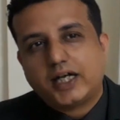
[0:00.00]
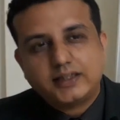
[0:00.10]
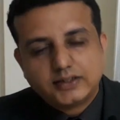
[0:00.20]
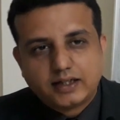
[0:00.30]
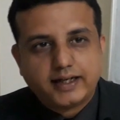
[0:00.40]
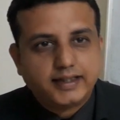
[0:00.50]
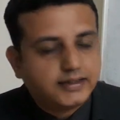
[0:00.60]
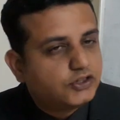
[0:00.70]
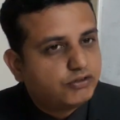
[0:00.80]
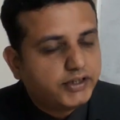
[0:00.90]
charges like
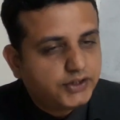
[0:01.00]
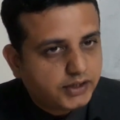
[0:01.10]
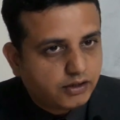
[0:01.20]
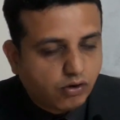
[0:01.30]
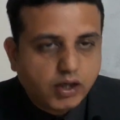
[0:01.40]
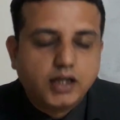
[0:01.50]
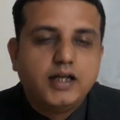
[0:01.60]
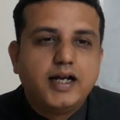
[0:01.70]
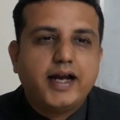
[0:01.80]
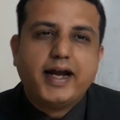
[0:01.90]
registration and all,
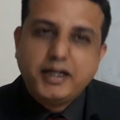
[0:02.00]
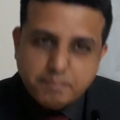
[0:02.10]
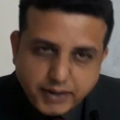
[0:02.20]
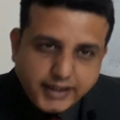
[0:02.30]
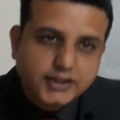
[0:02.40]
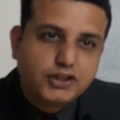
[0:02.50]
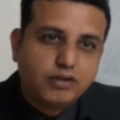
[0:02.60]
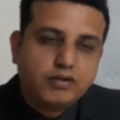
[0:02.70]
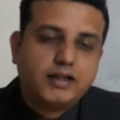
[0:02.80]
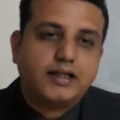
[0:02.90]
it brings
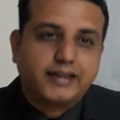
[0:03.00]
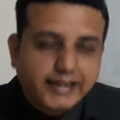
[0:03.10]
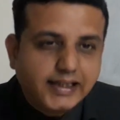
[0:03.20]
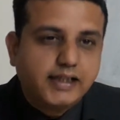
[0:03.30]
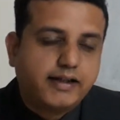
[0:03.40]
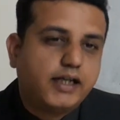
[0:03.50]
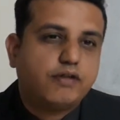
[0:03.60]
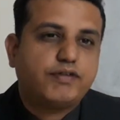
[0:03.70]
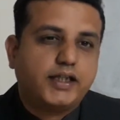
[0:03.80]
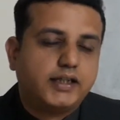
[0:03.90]
your real rate
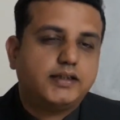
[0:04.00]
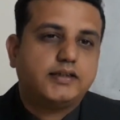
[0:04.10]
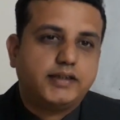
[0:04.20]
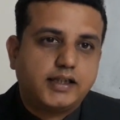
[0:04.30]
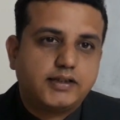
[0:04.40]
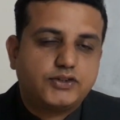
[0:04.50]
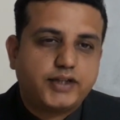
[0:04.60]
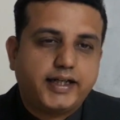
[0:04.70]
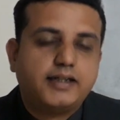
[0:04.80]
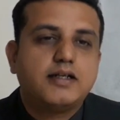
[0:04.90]
of return in real
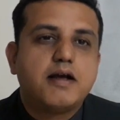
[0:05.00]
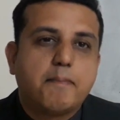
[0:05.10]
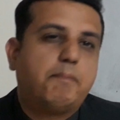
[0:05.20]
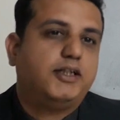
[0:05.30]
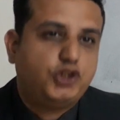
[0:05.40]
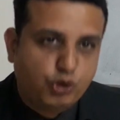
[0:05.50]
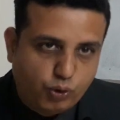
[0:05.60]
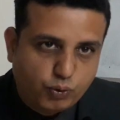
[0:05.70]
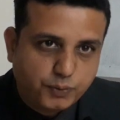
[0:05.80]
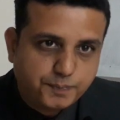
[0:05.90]
estate much
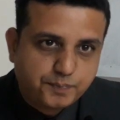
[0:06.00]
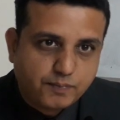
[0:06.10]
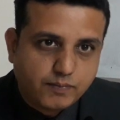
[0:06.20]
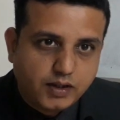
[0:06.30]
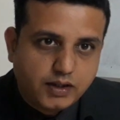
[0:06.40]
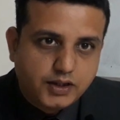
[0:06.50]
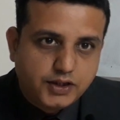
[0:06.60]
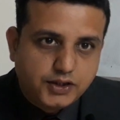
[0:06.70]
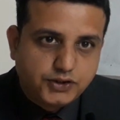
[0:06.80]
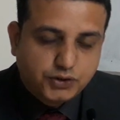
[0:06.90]
low.
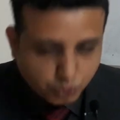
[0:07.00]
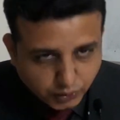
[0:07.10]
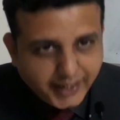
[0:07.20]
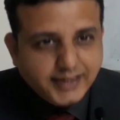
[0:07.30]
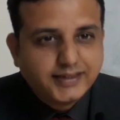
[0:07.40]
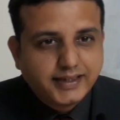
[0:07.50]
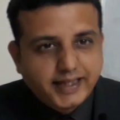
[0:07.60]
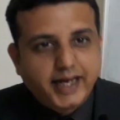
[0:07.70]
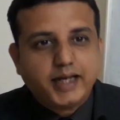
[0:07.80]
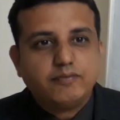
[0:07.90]
So today is the
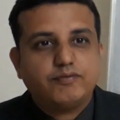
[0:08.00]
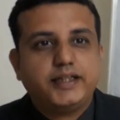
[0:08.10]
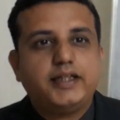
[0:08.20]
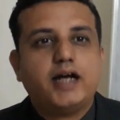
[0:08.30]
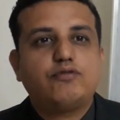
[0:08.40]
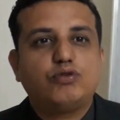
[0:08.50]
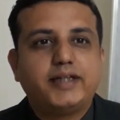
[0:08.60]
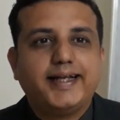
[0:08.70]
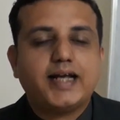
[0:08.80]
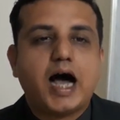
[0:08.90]
time when you have to
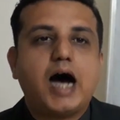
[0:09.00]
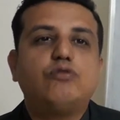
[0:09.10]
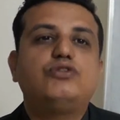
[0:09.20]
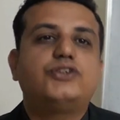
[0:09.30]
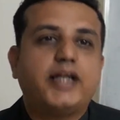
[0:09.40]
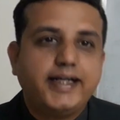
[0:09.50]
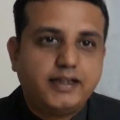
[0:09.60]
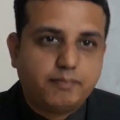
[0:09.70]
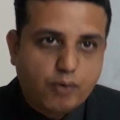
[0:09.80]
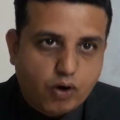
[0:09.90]
think
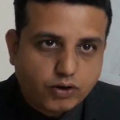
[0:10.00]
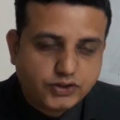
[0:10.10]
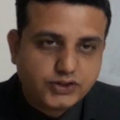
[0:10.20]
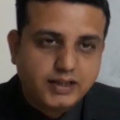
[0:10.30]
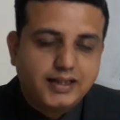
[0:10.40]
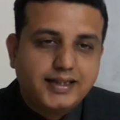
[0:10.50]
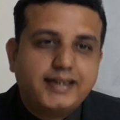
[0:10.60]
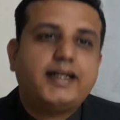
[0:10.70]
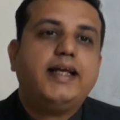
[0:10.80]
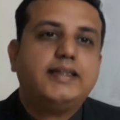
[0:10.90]
outside the box,
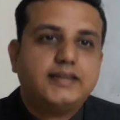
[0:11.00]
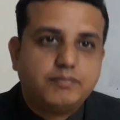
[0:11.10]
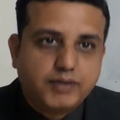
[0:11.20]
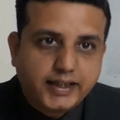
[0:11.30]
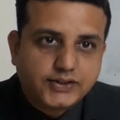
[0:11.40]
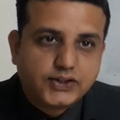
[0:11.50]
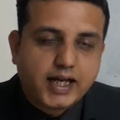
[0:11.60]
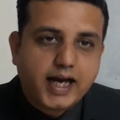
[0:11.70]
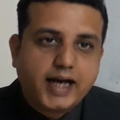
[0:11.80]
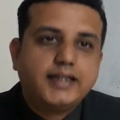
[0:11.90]
take some risk
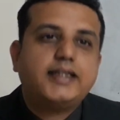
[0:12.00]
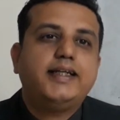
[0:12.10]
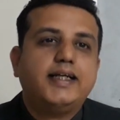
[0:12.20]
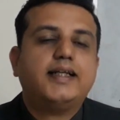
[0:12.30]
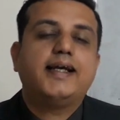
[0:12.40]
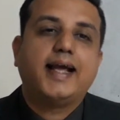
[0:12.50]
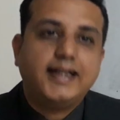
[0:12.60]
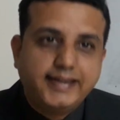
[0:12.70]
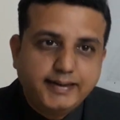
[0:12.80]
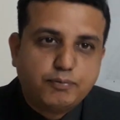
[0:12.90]
and create a
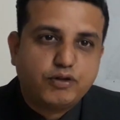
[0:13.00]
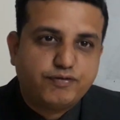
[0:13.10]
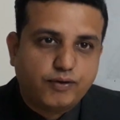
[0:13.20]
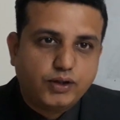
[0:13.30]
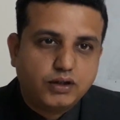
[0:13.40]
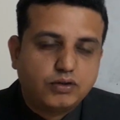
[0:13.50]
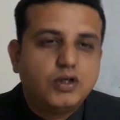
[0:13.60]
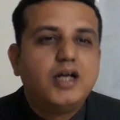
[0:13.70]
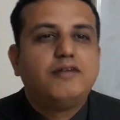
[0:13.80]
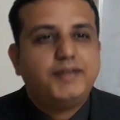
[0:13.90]
healthy portfolio
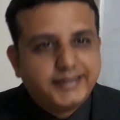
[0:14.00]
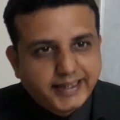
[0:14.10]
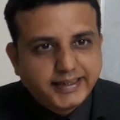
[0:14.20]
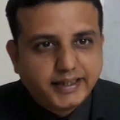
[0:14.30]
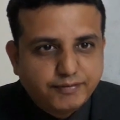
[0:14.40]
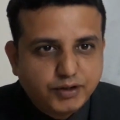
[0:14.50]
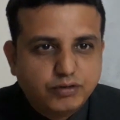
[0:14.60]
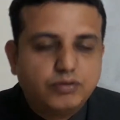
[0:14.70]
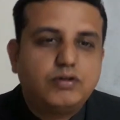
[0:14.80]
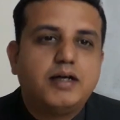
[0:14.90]
which can give
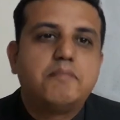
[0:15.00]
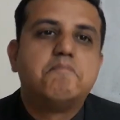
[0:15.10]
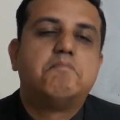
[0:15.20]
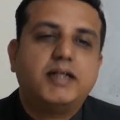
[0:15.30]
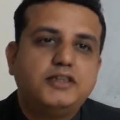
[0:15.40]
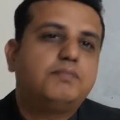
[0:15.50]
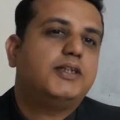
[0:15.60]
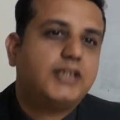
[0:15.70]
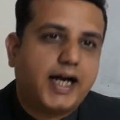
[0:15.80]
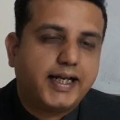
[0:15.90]
you
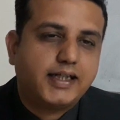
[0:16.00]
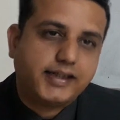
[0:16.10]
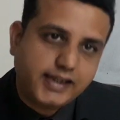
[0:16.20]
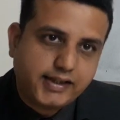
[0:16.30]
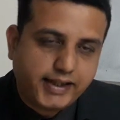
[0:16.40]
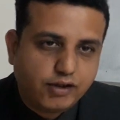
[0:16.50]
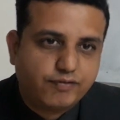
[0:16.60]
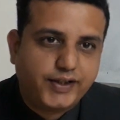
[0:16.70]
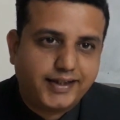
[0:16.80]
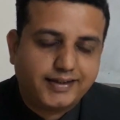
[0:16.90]
much higher real rate
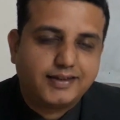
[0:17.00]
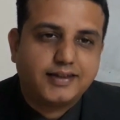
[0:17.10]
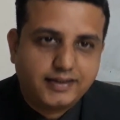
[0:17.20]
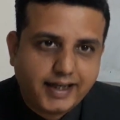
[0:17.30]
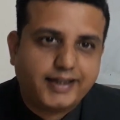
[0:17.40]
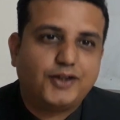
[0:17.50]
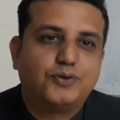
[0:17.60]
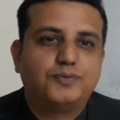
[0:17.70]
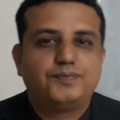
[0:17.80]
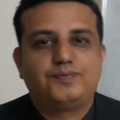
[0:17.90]
of return. Thank you.